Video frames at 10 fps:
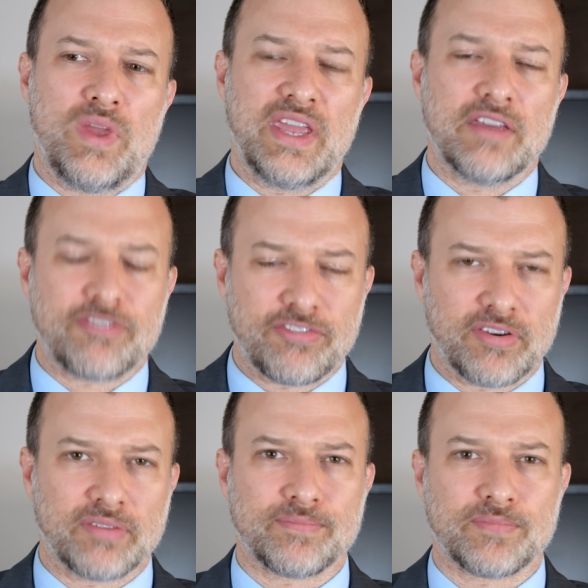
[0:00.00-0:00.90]
if
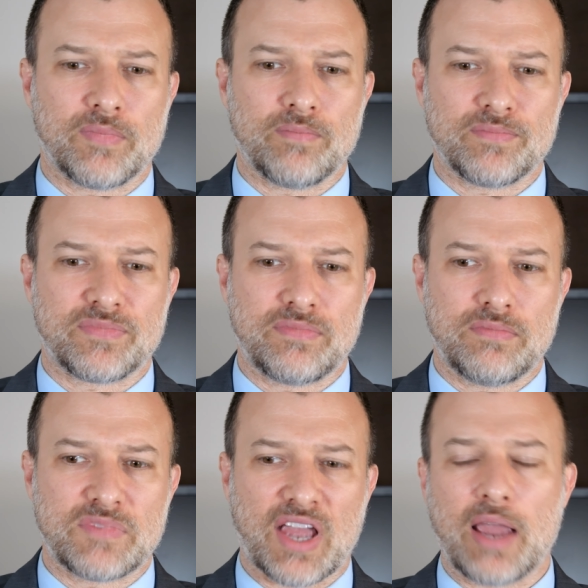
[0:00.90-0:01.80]

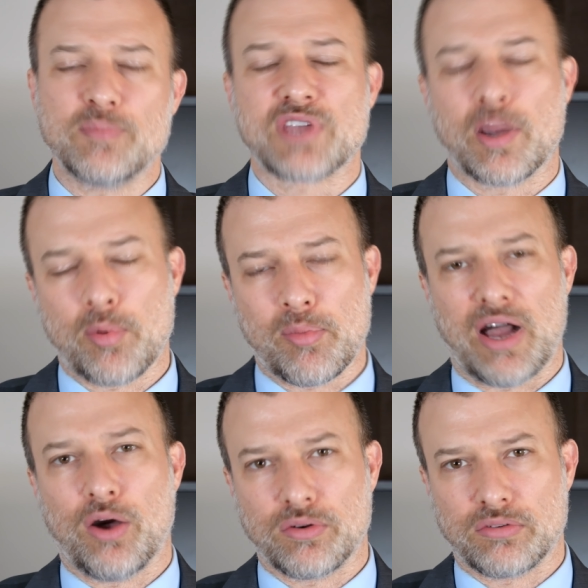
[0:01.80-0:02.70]
times come
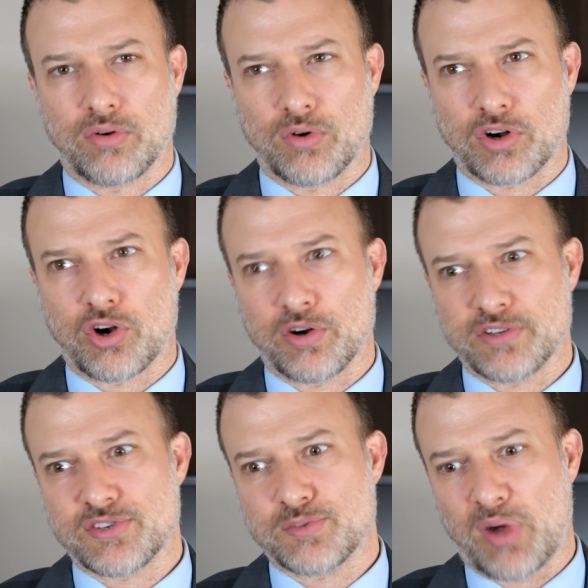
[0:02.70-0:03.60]
about or
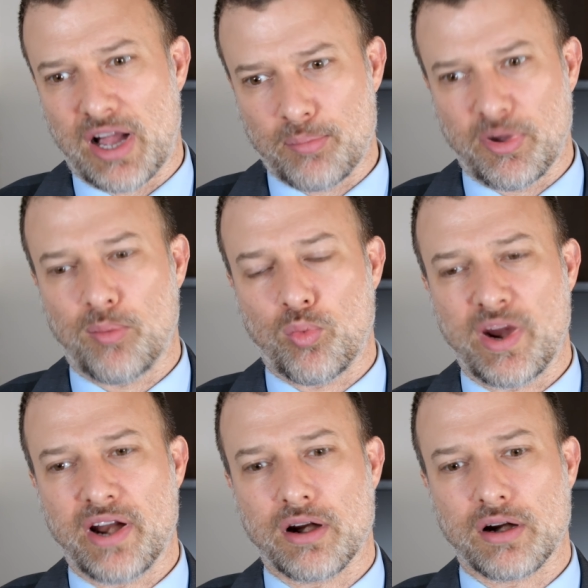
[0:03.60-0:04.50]
occurrences pop up
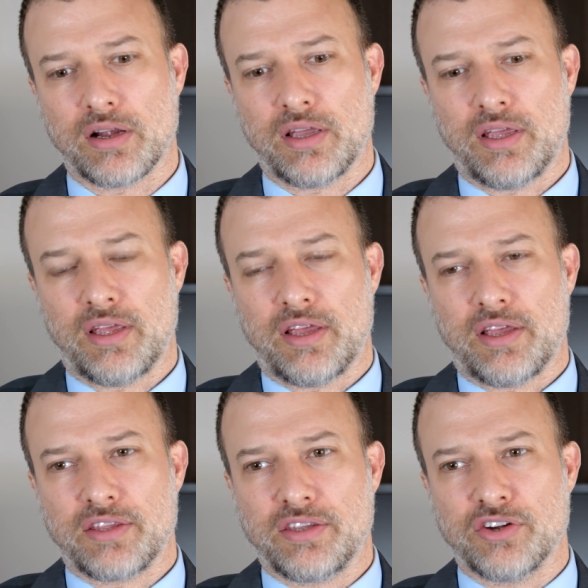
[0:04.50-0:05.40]
where
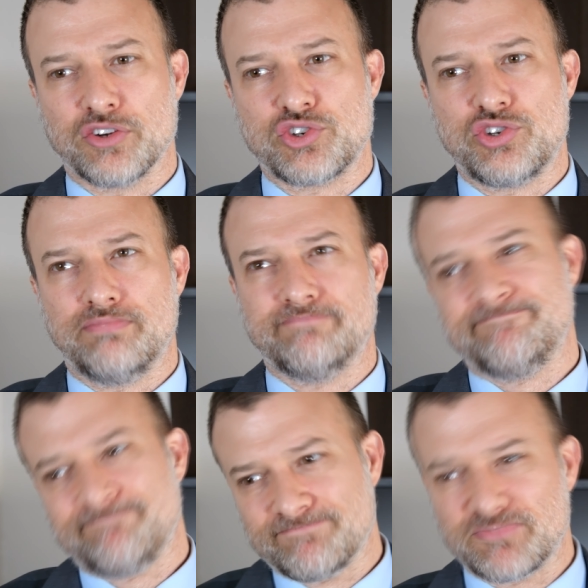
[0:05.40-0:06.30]
your
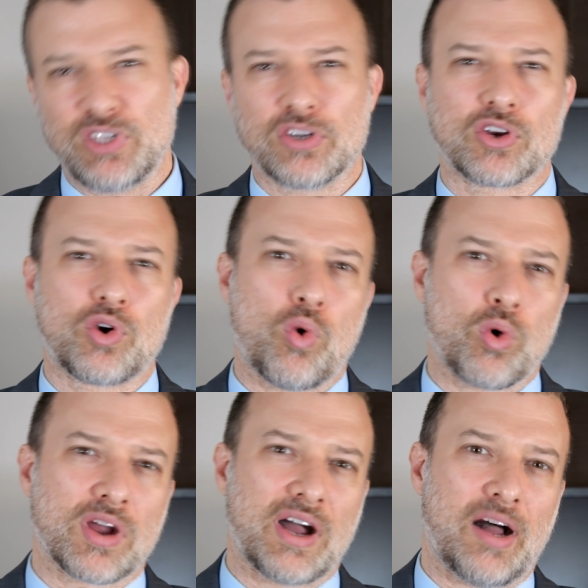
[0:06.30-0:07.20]

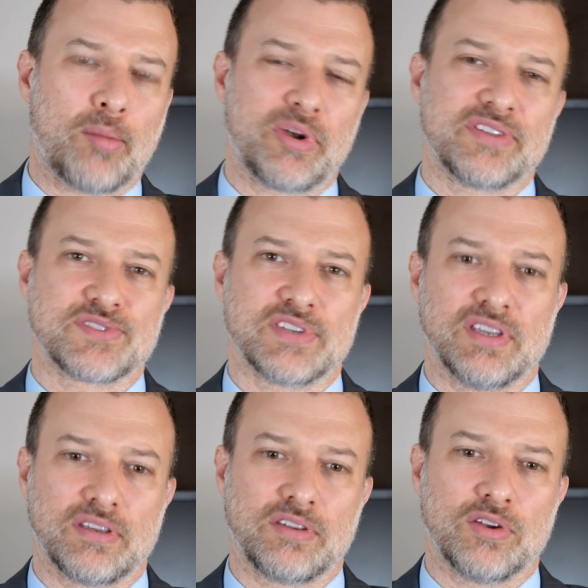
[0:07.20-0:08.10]
core
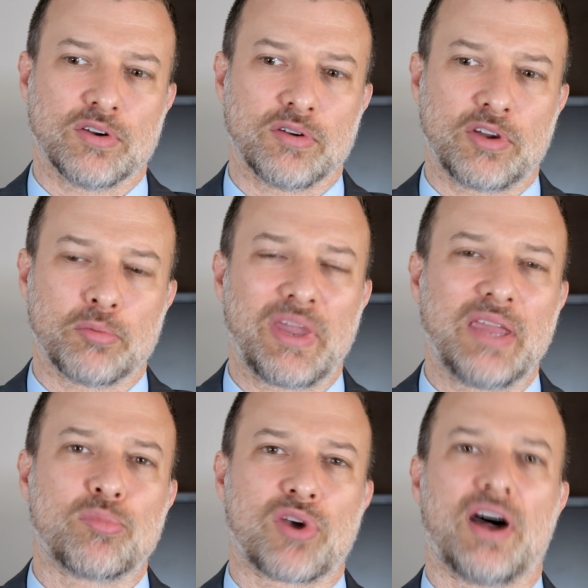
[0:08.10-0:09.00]
competency, your
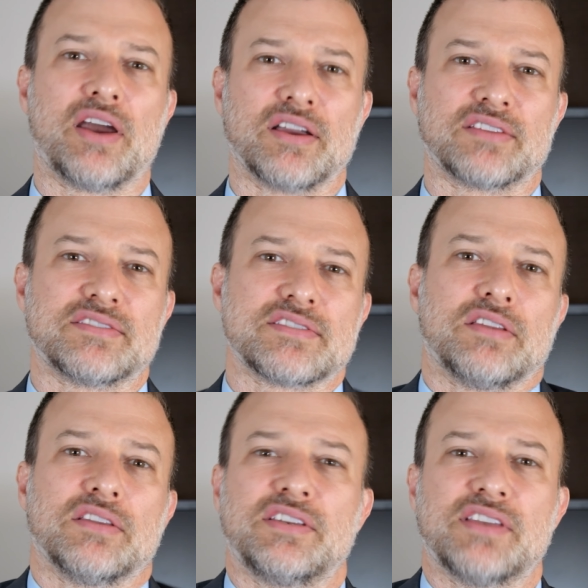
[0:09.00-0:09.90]
main product,
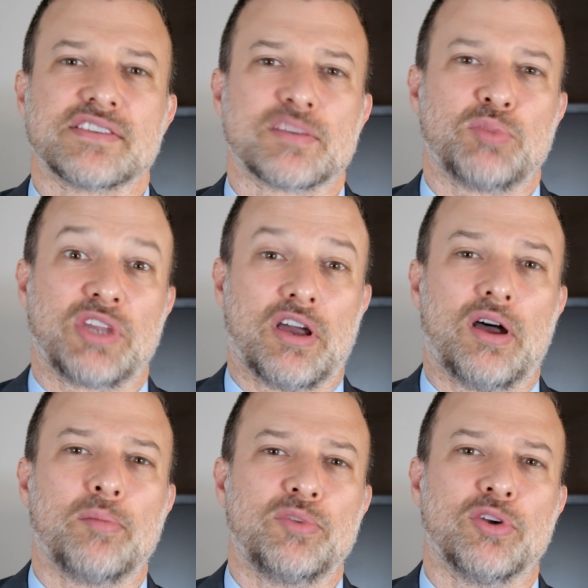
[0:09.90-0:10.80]
suddenly doesn't
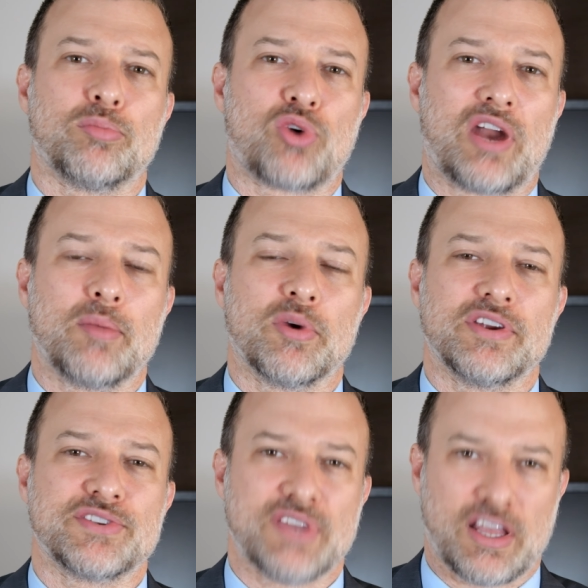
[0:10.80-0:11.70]
become your
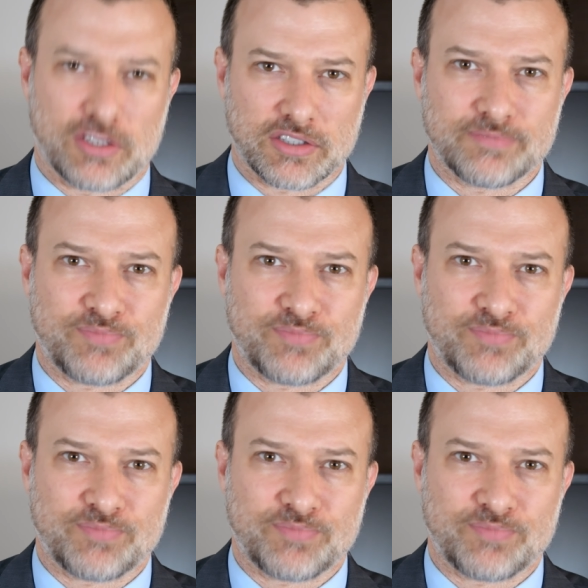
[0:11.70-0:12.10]
primary seller.